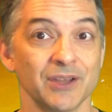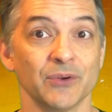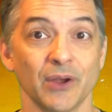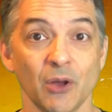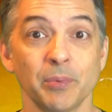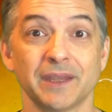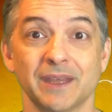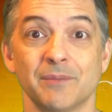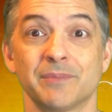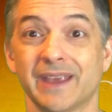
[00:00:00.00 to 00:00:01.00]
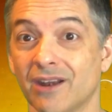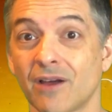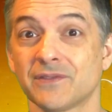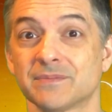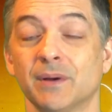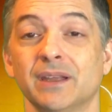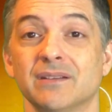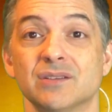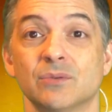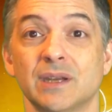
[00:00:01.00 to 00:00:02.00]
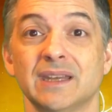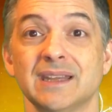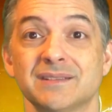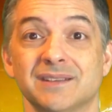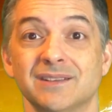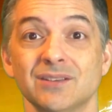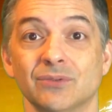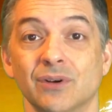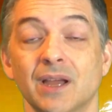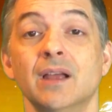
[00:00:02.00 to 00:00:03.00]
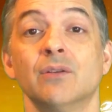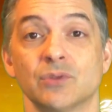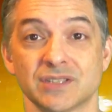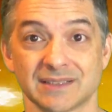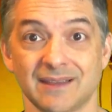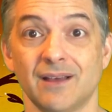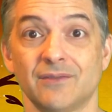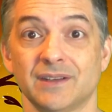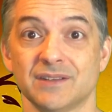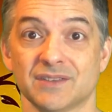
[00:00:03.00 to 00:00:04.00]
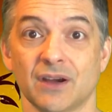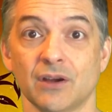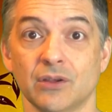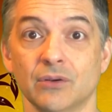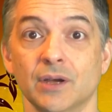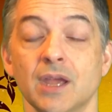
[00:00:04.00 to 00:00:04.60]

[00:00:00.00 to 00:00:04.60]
You're helping him get off his butt and do what he needs to do, which is love and desire you.